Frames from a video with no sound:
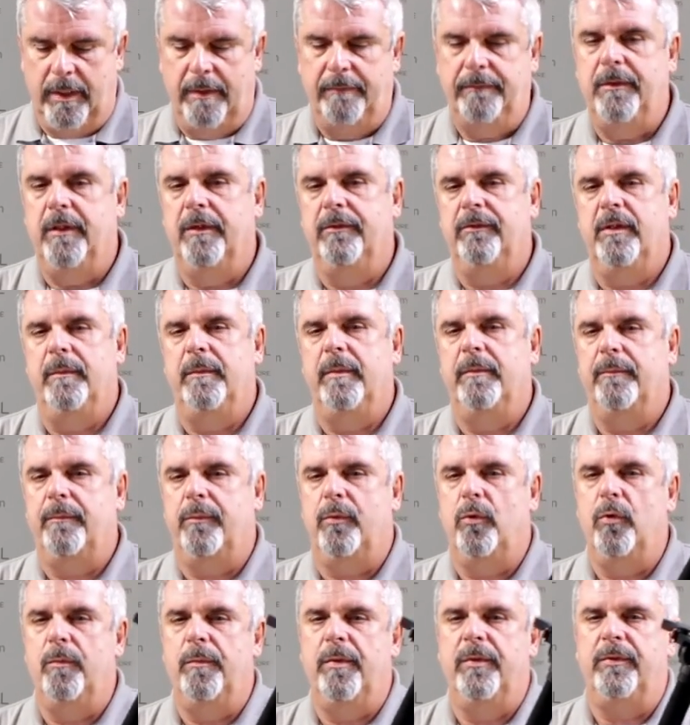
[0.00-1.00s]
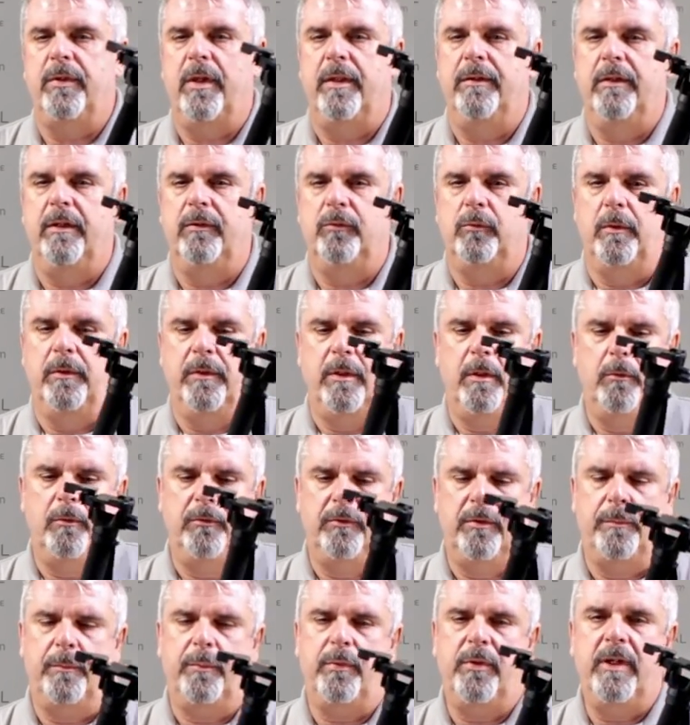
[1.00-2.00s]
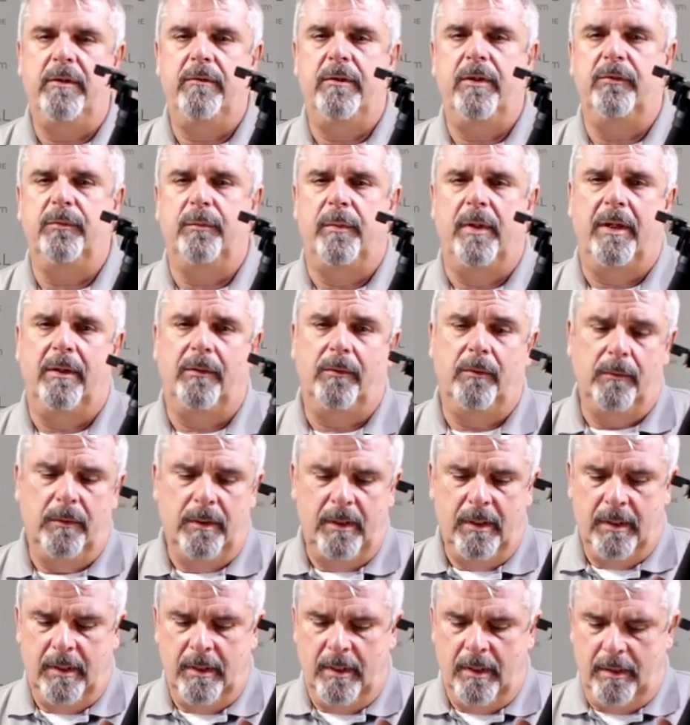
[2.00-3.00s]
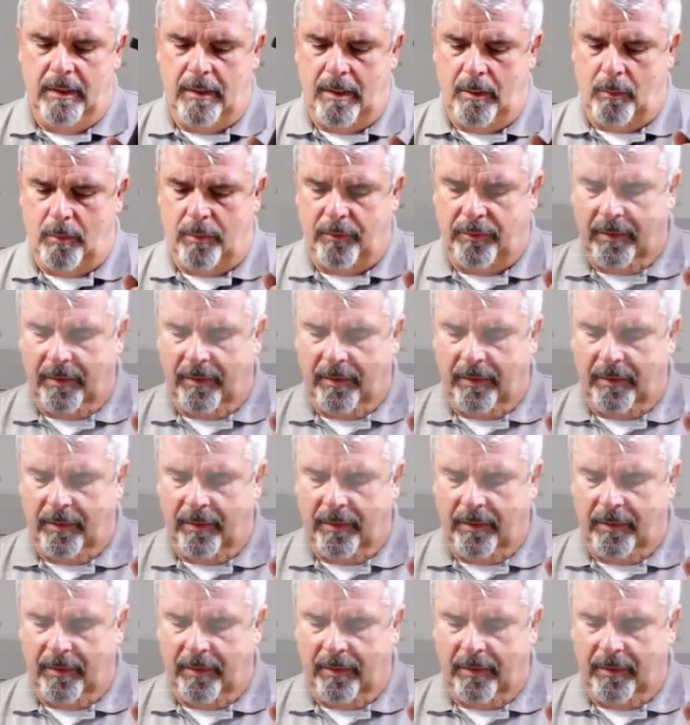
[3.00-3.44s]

They've done some improvements on this one. There was a previous model, there were